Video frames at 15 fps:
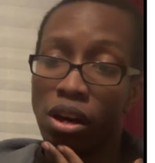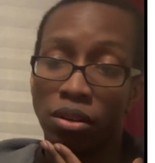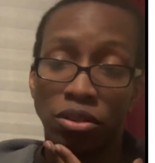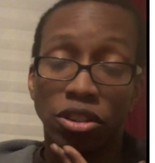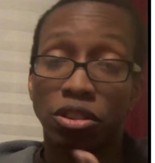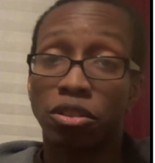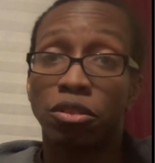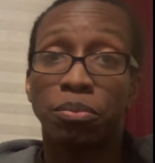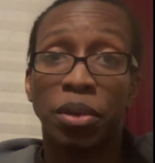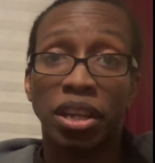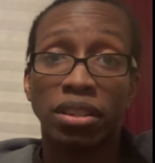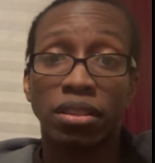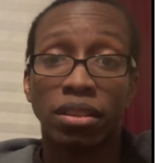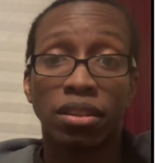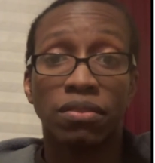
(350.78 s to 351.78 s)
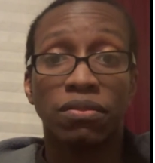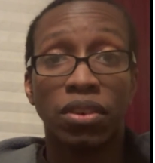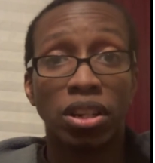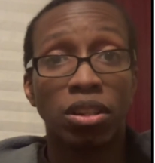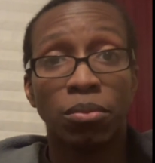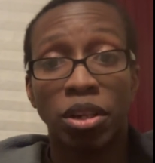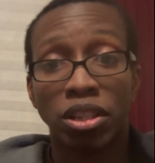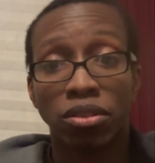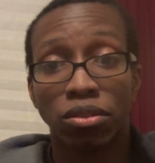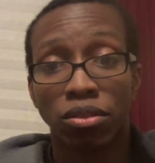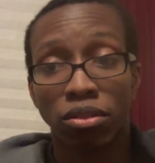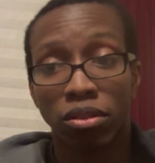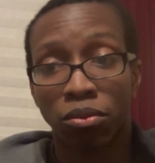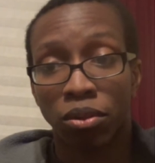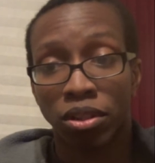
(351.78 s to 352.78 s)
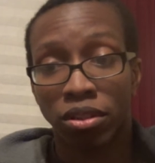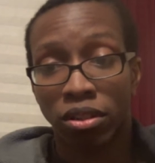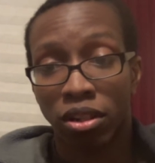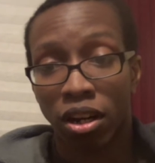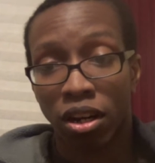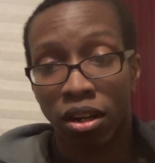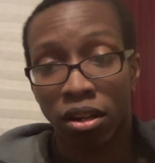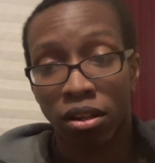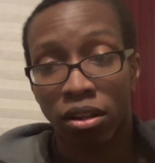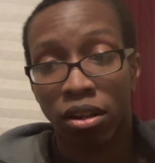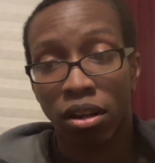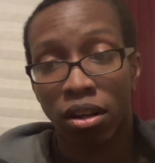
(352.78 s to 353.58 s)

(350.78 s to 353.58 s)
Just spacing and fundamentals. It wasn't high